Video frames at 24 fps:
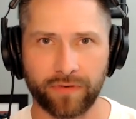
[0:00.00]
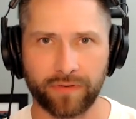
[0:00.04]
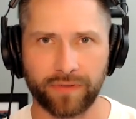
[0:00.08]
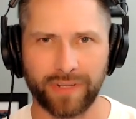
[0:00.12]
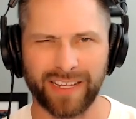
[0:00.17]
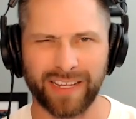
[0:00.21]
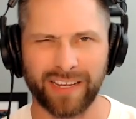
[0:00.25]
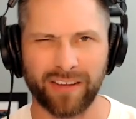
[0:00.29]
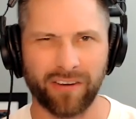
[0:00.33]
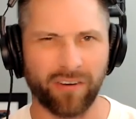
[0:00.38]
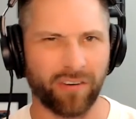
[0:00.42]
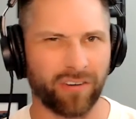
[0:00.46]

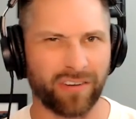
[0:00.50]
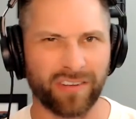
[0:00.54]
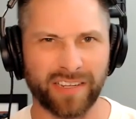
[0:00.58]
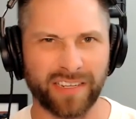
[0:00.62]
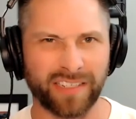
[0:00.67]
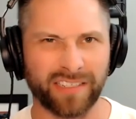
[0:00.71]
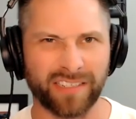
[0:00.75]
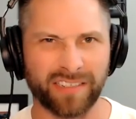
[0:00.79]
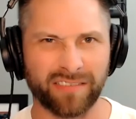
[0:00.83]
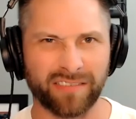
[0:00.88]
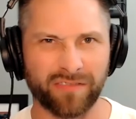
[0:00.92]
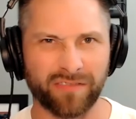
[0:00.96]
like
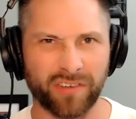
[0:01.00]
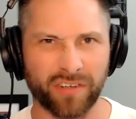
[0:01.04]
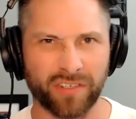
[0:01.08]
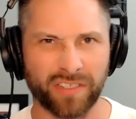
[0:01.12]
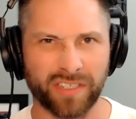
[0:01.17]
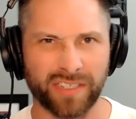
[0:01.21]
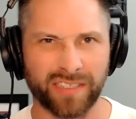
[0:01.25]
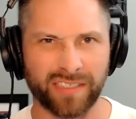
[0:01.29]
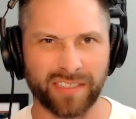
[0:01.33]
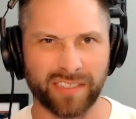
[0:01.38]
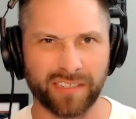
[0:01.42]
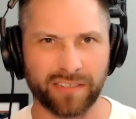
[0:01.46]
Arlington,
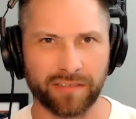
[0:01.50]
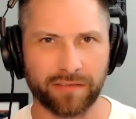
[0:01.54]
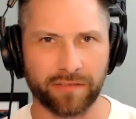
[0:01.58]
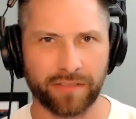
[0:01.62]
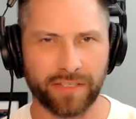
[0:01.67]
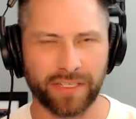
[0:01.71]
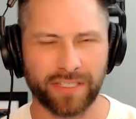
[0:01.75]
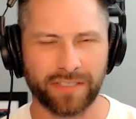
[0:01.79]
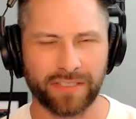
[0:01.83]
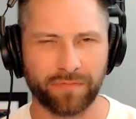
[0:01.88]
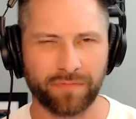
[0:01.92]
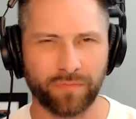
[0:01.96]
Virginia.
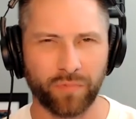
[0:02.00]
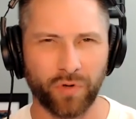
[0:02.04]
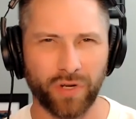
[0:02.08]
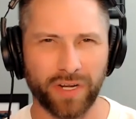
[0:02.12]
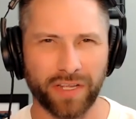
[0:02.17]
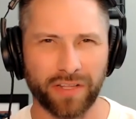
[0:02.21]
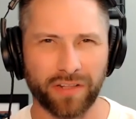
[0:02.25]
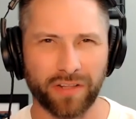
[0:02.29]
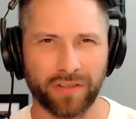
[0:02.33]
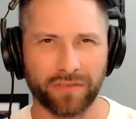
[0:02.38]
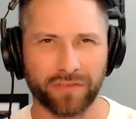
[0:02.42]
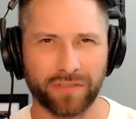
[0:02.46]
It's pretty
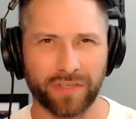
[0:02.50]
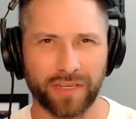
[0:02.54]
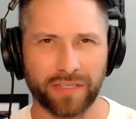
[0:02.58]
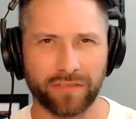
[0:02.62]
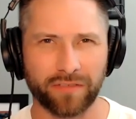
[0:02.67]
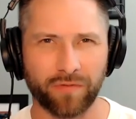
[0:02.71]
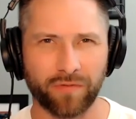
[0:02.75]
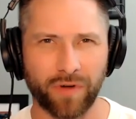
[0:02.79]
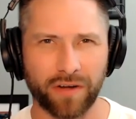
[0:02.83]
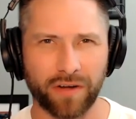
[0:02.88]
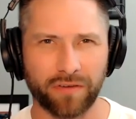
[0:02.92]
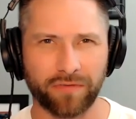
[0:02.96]
close.
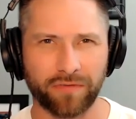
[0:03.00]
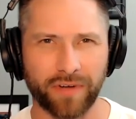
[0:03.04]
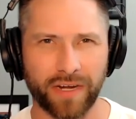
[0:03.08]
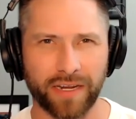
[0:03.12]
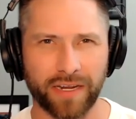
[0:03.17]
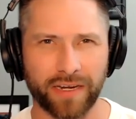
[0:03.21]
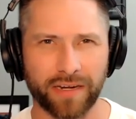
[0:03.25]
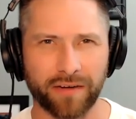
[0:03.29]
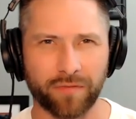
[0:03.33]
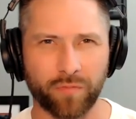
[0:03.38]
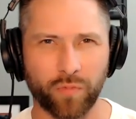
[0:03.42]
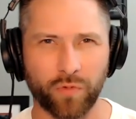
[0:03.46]
It's Ronald
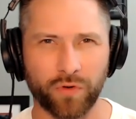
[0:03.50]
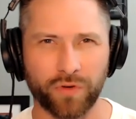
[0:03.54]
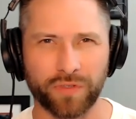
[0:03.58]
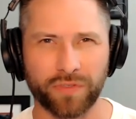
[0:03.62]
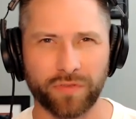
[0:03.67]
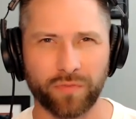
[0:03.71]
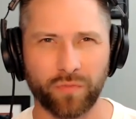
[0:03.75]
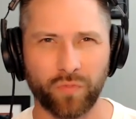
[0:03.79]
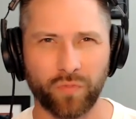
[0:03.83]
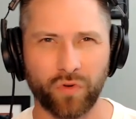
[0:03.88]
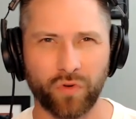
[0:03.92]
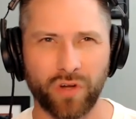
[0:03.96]
Reagan Airport.
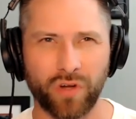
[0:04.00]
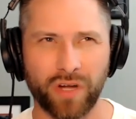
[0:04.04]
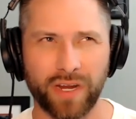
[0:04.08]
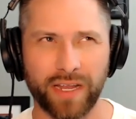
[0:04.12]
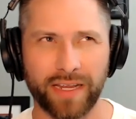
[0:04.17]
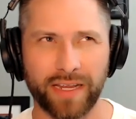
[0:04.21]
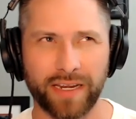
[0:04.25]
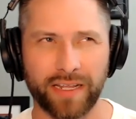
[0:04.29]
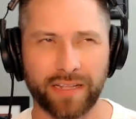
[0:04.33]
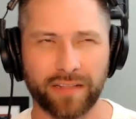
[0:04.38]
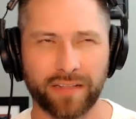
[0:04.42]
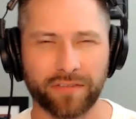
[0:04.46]
It's
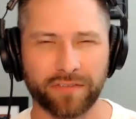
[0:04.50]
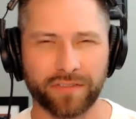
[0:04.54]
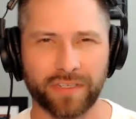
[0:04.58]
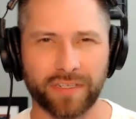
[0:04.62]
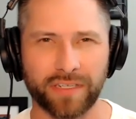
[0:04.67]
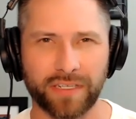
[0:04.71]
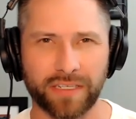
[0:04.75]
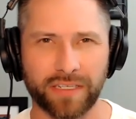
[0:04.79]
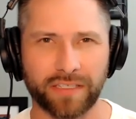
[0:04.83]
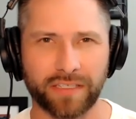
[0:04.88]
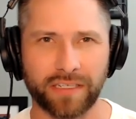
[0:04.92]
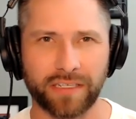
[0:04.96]
pretty close to
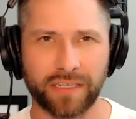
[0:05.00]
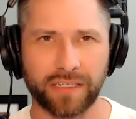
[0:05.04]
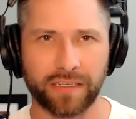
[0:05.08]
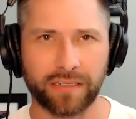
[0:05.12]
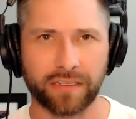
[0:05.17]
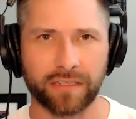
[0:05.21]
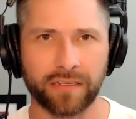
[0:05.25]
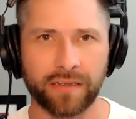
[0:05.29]
DC.